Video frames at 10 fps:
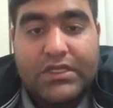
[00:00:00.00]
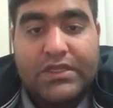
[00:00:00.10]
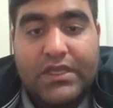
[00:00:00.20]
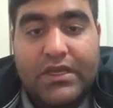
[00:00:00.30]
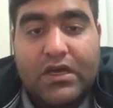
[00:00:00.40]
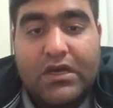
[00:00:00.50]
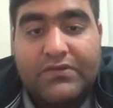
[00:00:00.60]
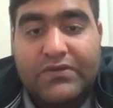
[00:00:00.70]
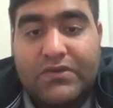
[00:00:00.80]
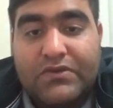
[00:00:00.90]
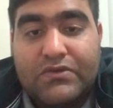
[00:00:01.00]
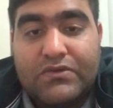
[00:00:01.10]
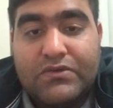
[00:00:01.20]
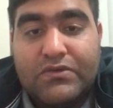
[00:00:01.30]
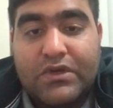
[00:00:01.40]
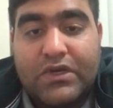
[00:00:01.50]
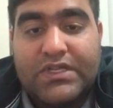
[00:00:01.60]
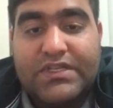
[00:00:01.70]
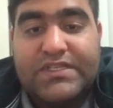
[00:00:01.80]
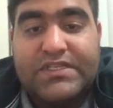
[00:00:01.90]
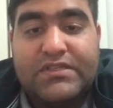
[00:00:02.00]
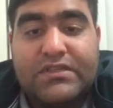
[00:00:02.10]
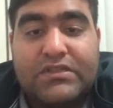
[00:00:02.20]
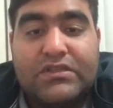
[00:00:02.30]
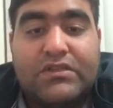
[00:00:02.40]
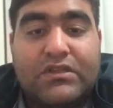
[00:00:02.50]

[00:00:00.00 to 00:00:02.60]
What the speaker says: There are a few additional